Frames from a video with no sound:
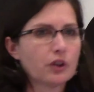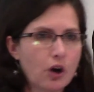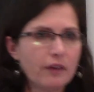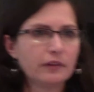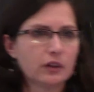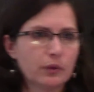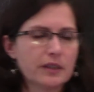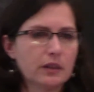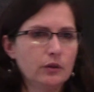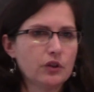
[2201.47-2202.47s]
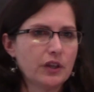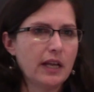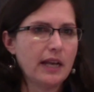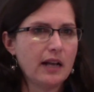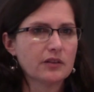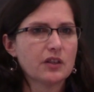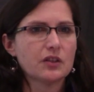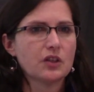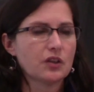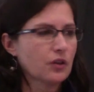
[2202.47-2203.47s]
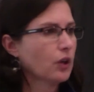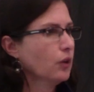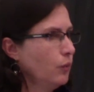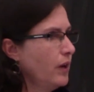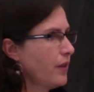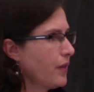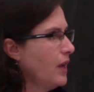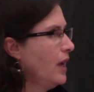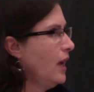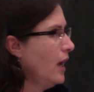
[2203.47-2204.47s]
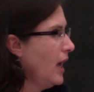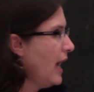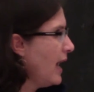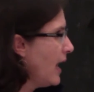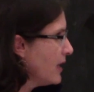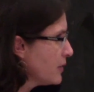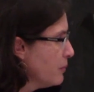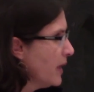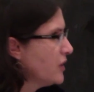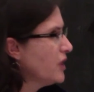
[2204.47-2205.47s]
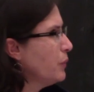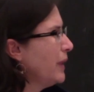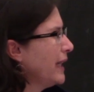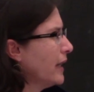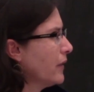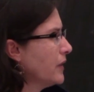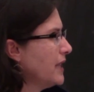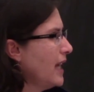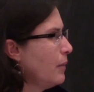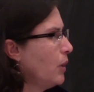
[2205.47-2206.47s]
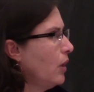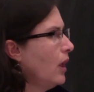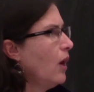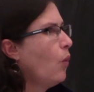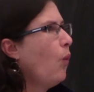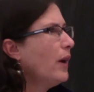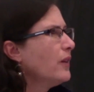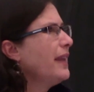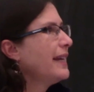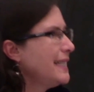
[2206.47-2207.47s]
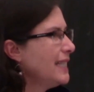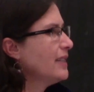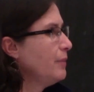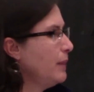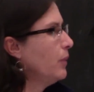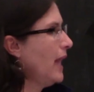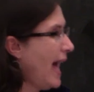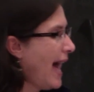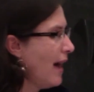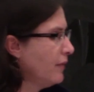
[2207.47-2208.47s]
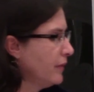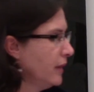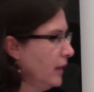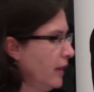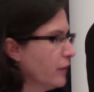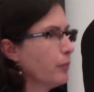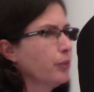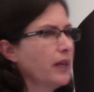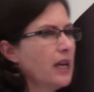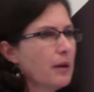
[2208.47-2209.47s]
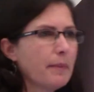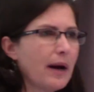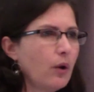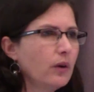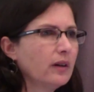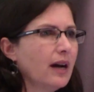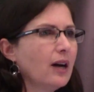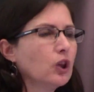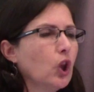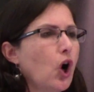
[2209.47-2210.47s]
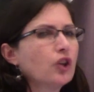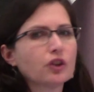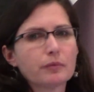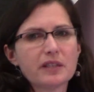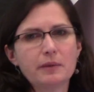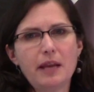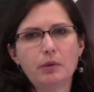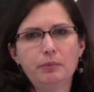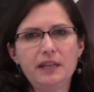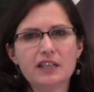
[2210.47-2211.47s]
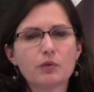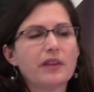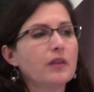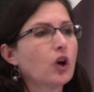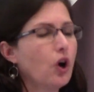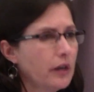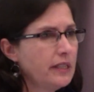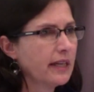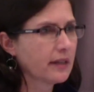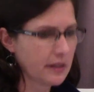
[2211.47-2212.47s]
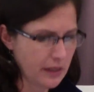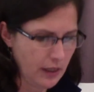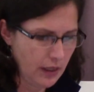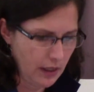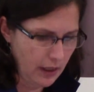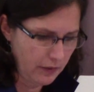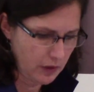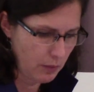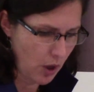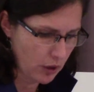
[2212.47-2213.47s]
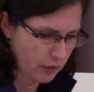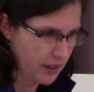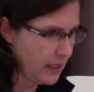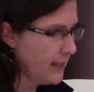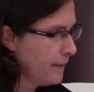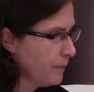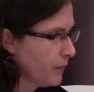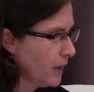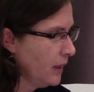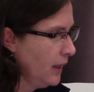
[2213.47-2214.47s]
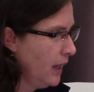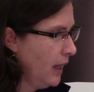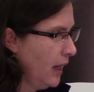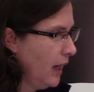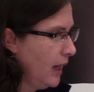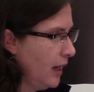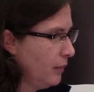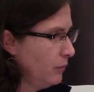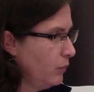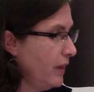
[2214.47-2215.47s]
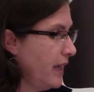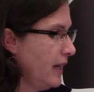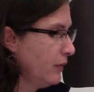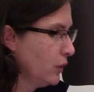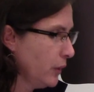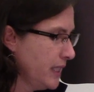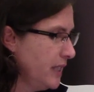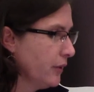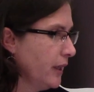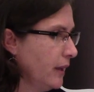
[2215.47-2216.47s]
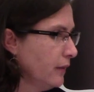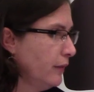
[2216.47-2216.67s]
to conflict resolution analysis to start with, as much as we can get on the table, what are the ideas people have for bringing about a long-term stable peace within the context of democracy? We then have criteria